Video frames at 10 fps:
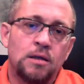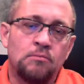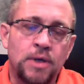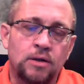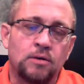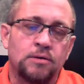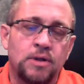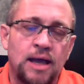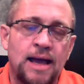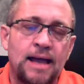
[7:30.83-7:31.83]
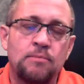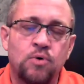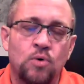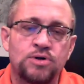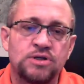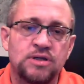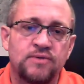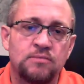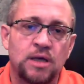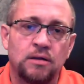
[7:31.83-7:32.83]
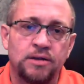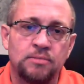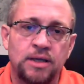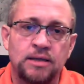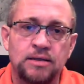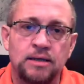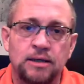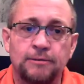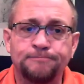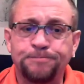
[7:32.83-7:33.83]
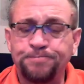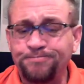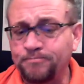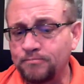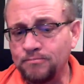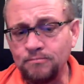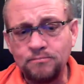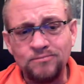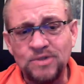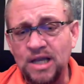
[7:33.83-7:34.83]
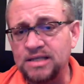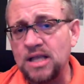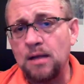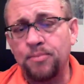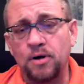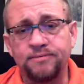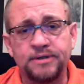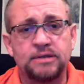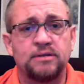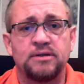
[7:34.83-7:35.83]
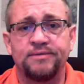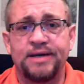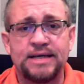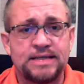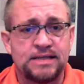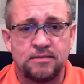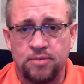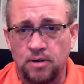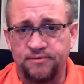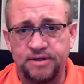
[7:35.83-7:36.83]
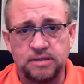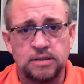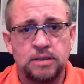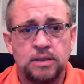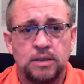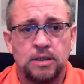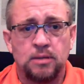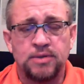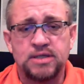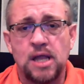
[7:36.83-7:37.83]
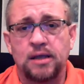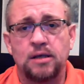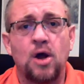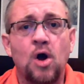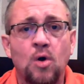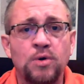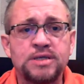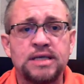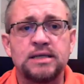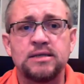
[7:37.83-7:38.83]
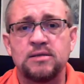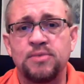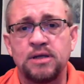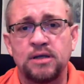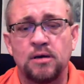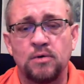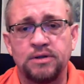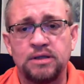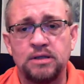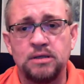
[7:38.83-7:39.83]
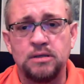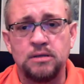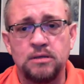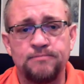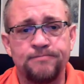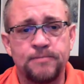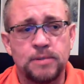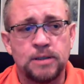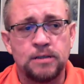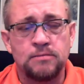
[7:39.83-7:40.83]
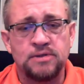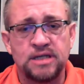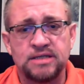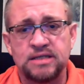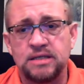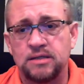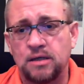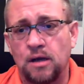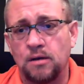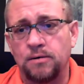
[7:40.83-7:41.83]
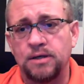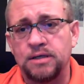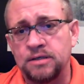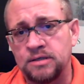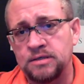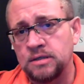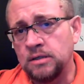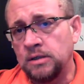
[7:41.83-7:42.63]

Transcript: metal, the high portions of the metal on the pan decking. It's not perfect. The device isn't perfect. It's not going to always hit it, depending on what the density of the concrete is.